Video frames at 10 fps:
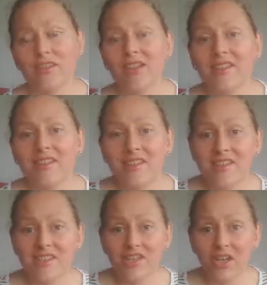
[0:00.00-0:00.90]
and they
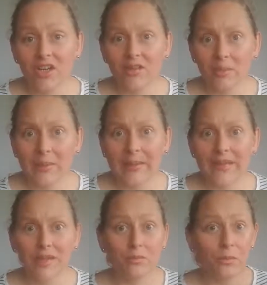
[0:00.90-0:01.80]
start
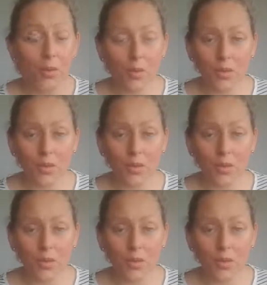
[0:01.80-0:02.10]
making more